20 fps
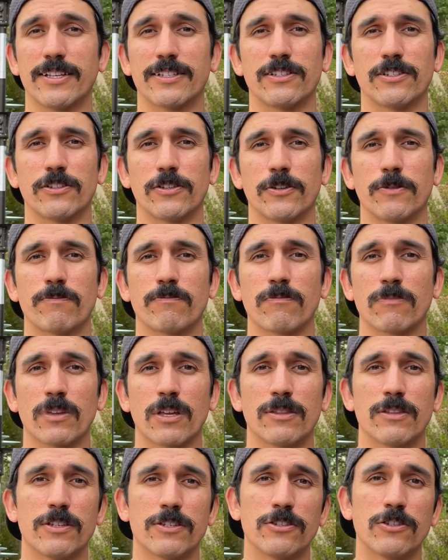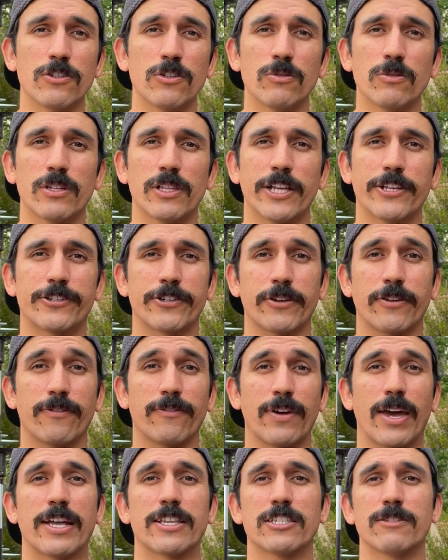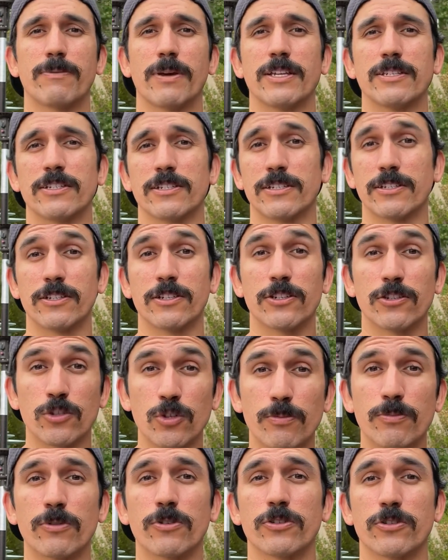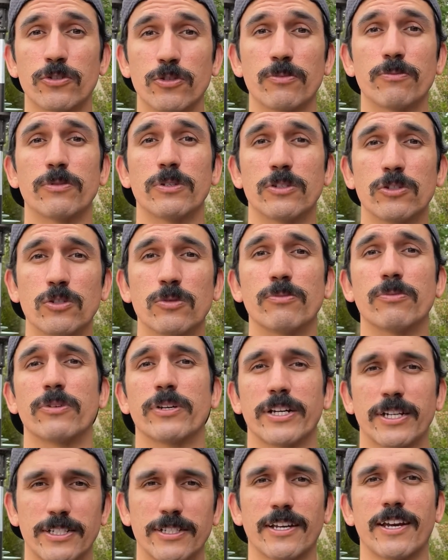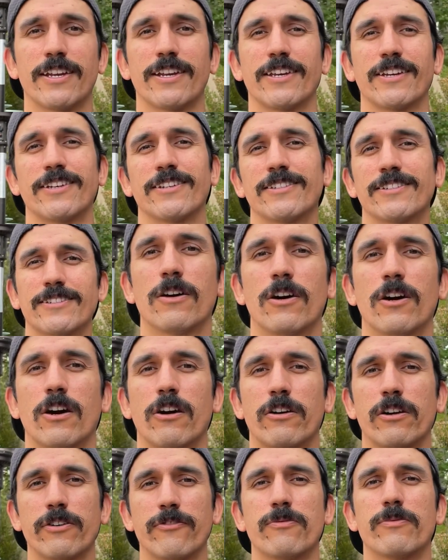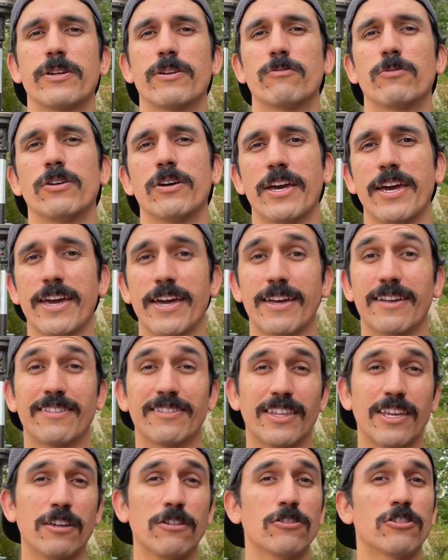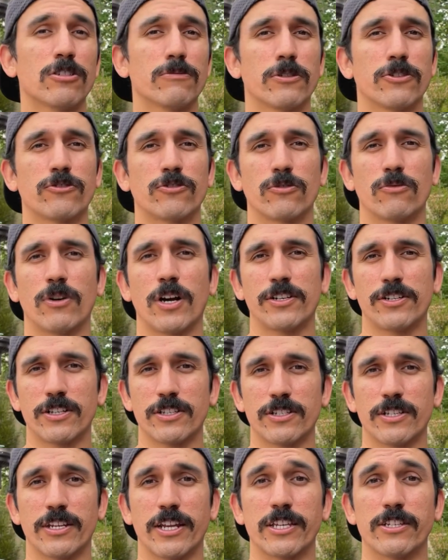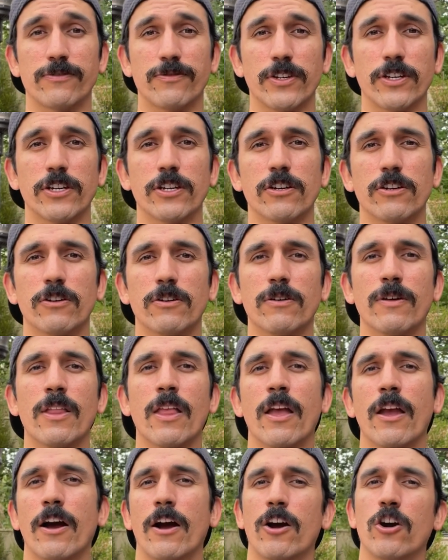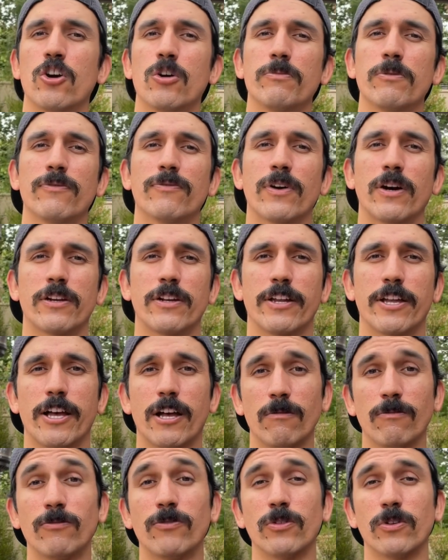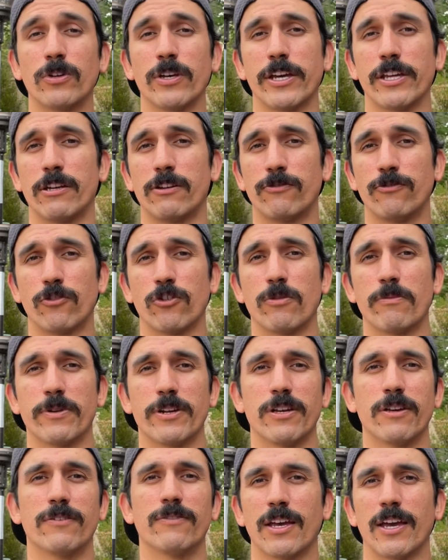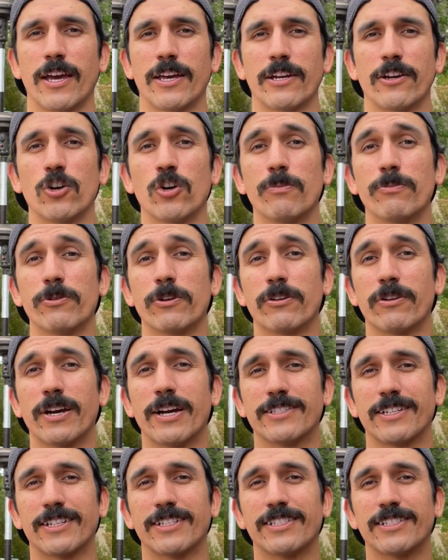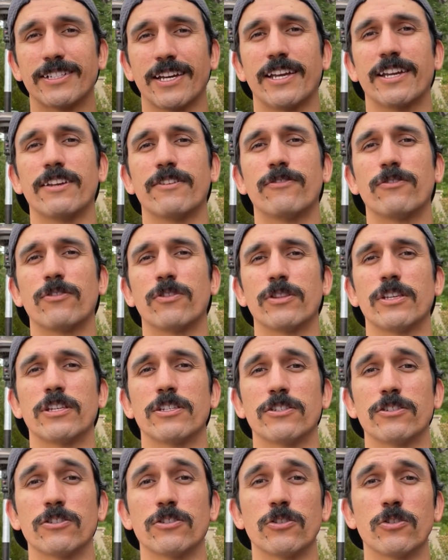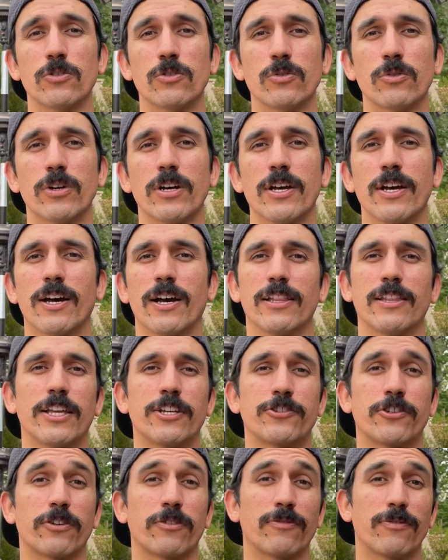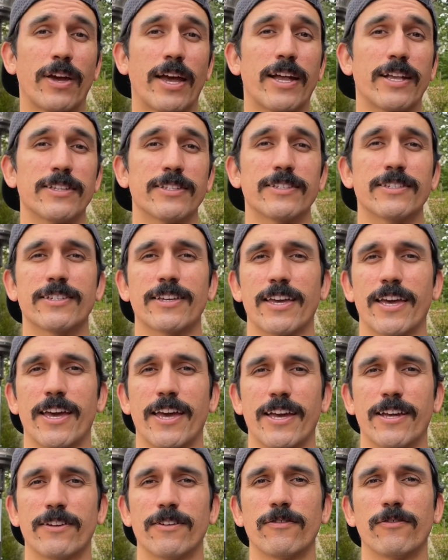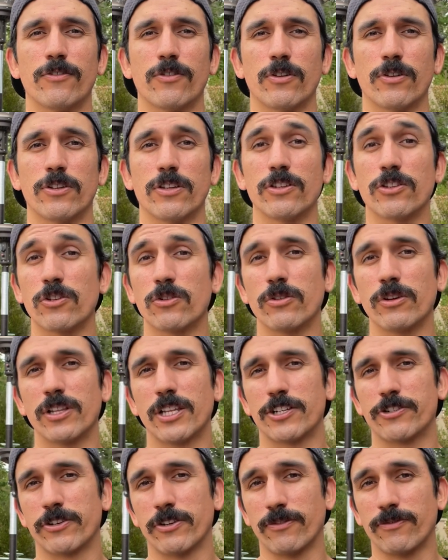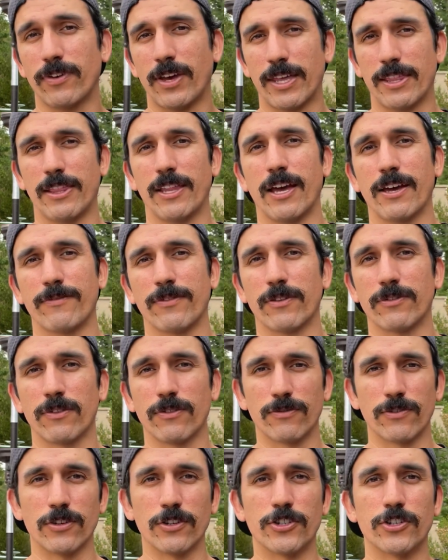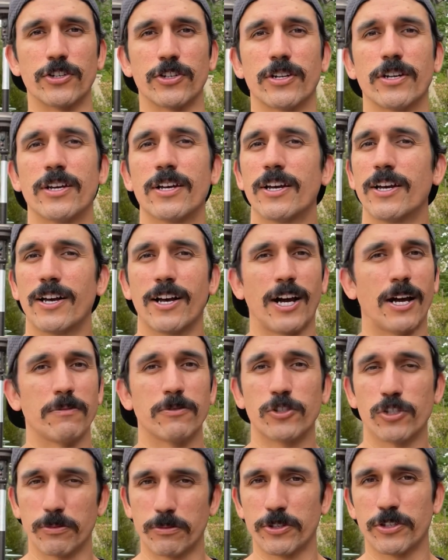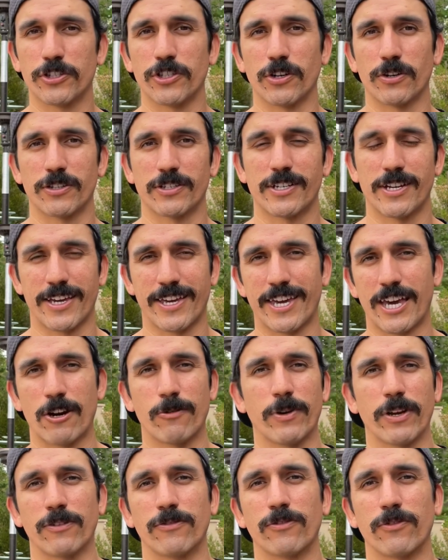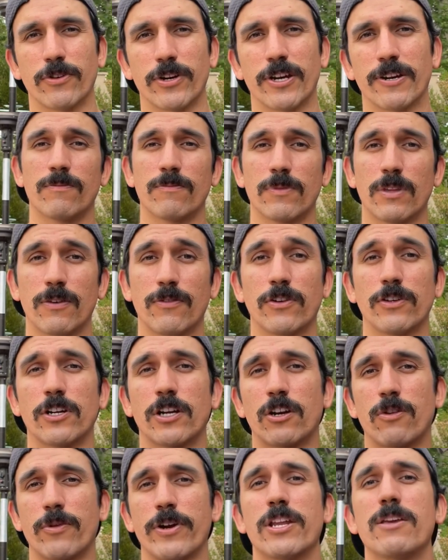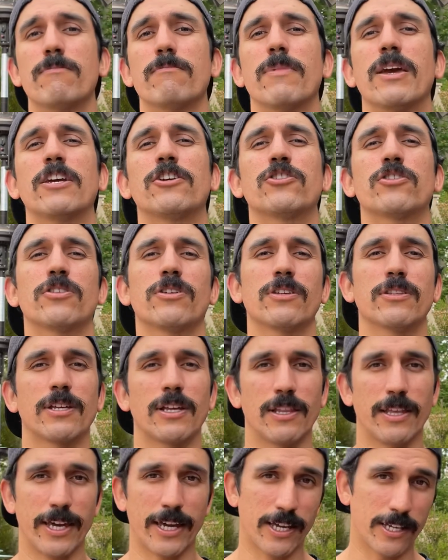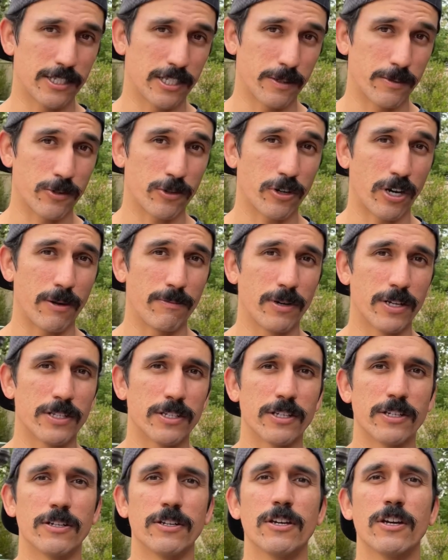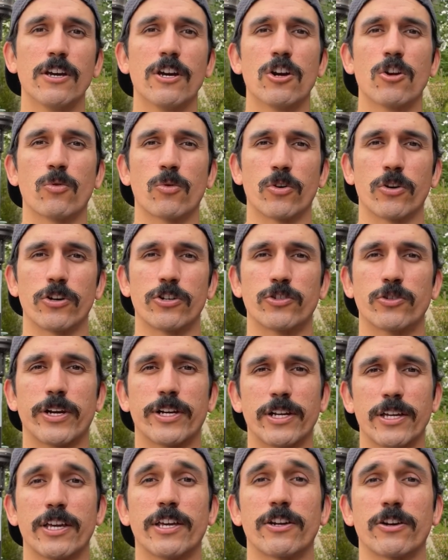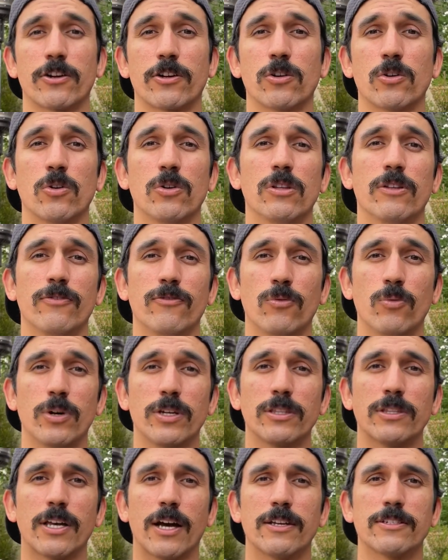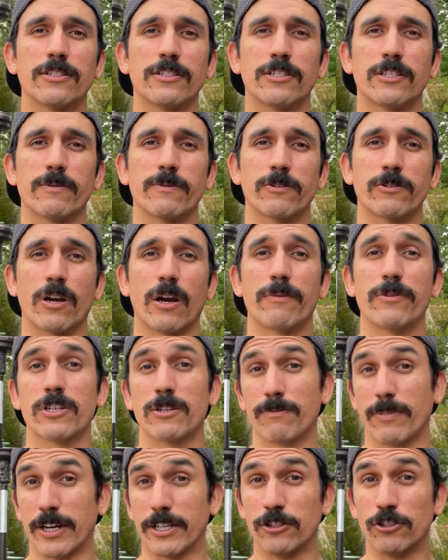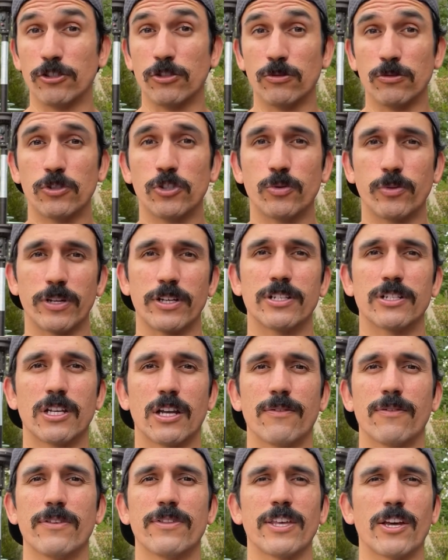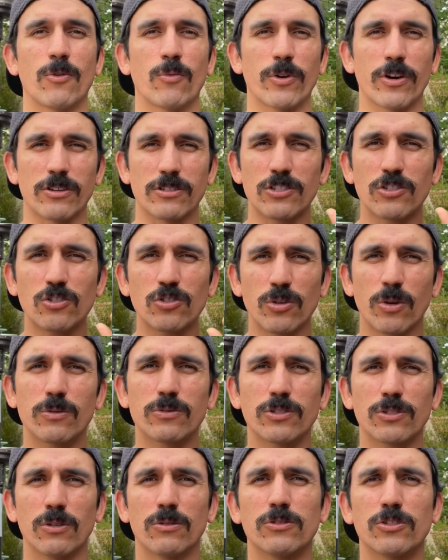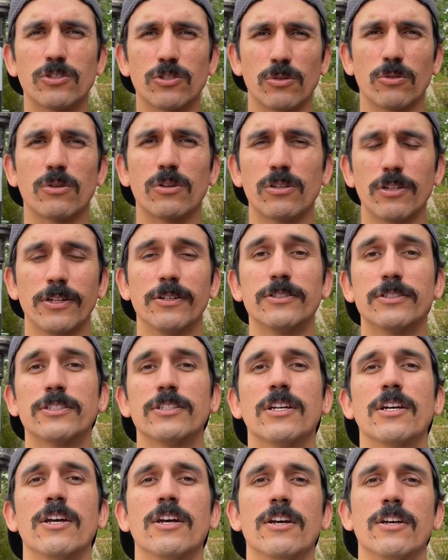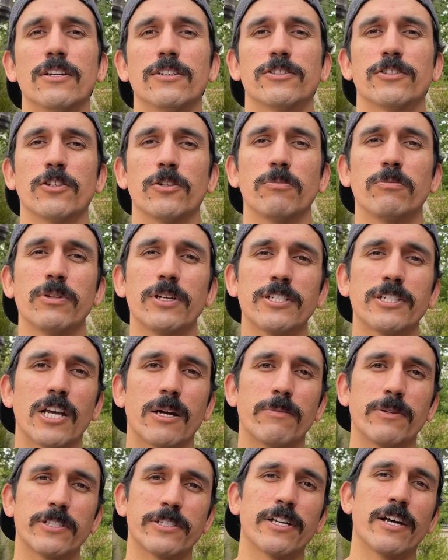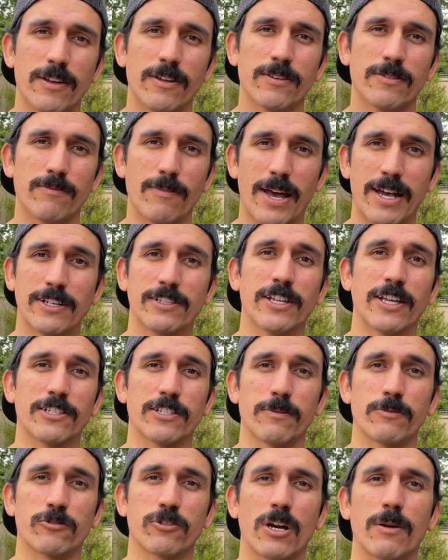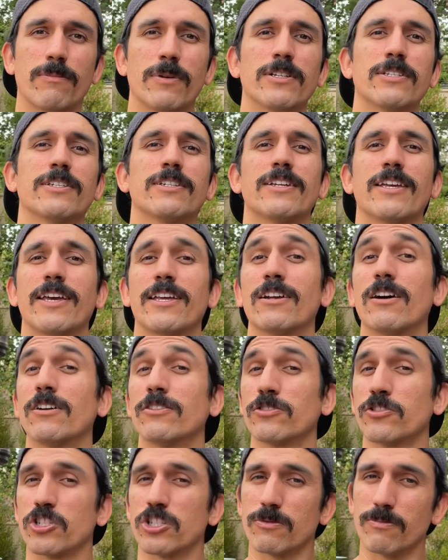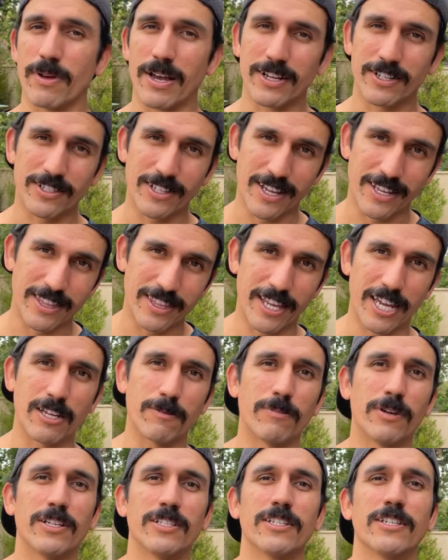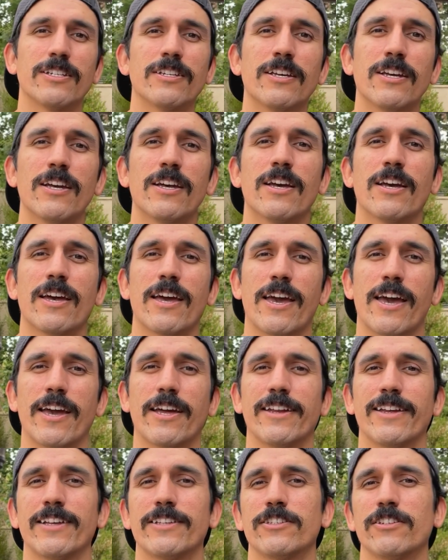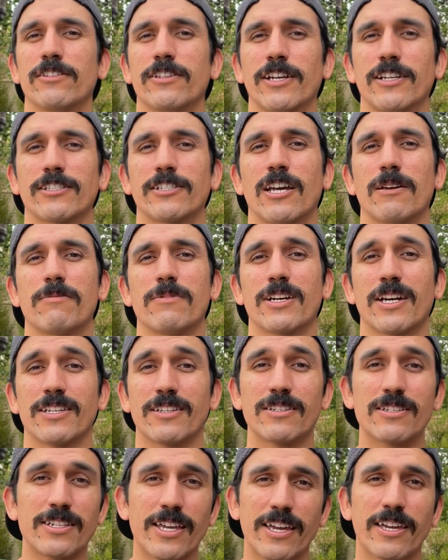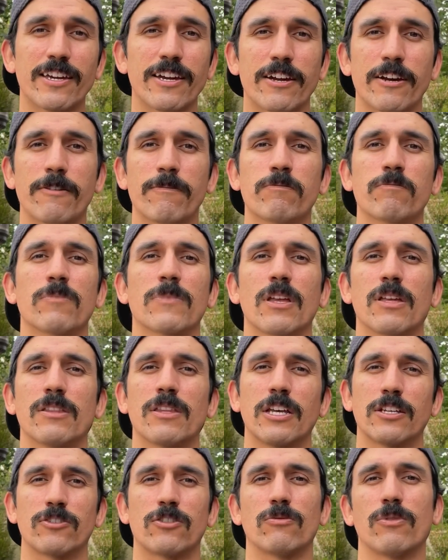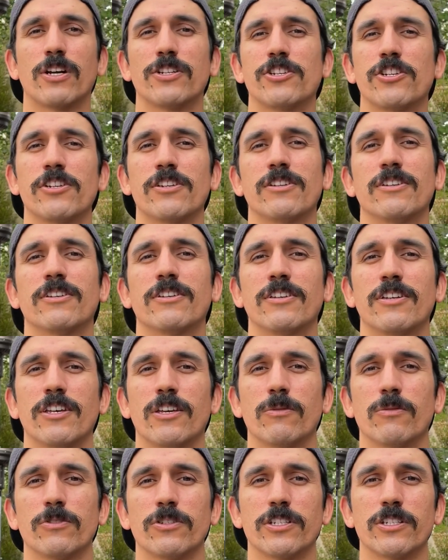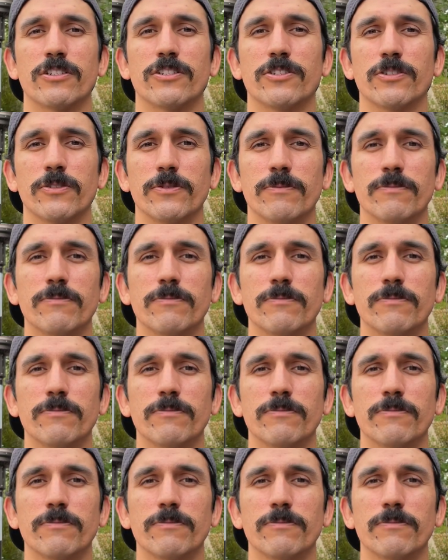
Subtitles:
So this new electric van space is super, super, super exciting. All right, everybody. Well, hey, thank you so much for watching today's video. I hope you found it helpful and informative, and I hope you're as excited for these new electric vans and for the new electric van life of the future. I'm super stoked and I can't wait for it. If you're not already, make sure to hit that like and subscribe button. We're trying to hit our goal of 1,000 subscribers by June 27th, and we are so, so, so close. So please help us out. Smash that subscribe button and also smash that like button. And until next time, you guys take care. Thanks for watching. We'll see you soon.